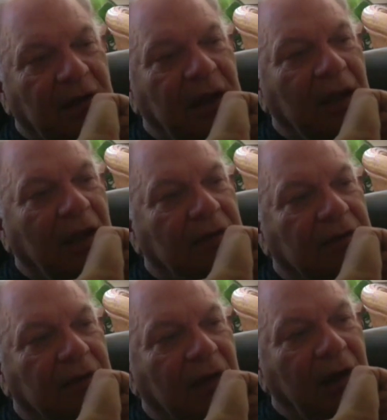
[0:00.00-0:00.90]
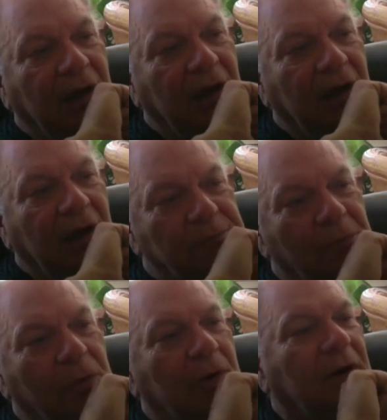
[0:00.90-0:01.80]
and I was
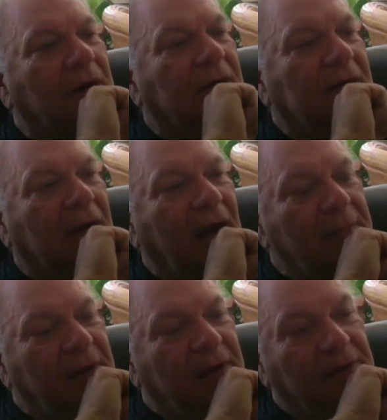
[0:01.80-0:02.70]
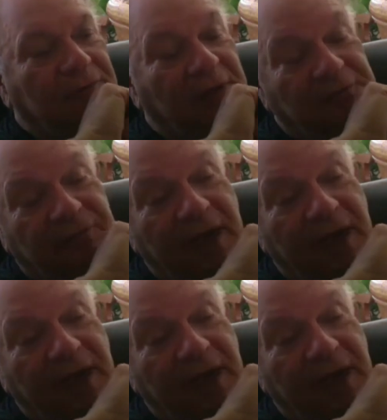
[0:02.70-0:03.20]
more, I mean, in, in